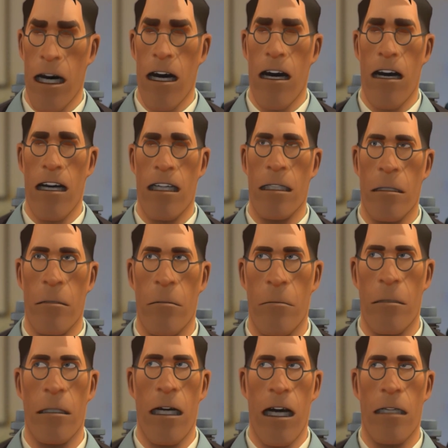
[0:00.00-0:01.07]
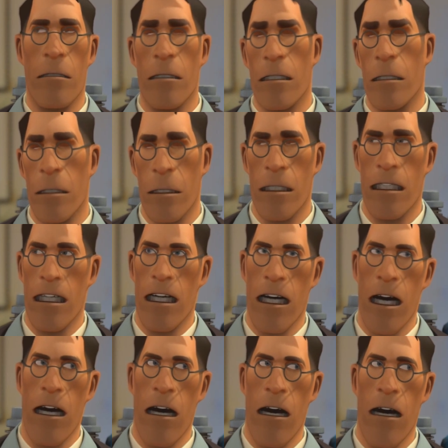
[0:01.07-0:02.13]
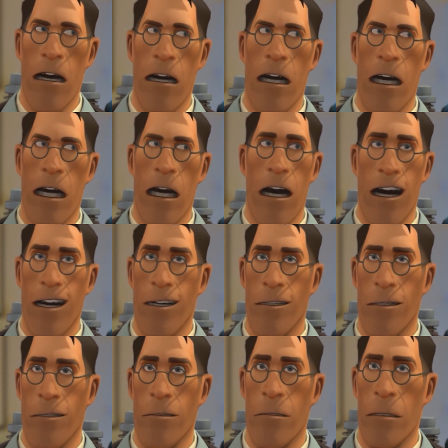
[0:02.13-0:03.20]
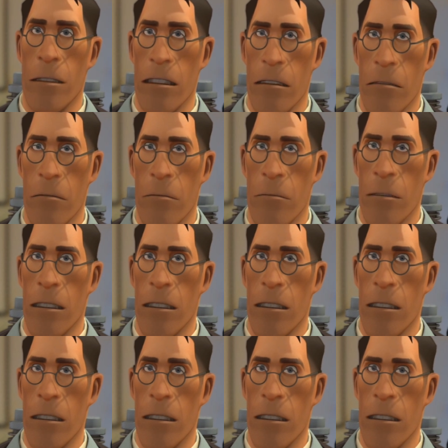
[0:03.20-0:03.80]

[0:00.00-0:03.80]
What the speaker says: So anyway, and that's about it.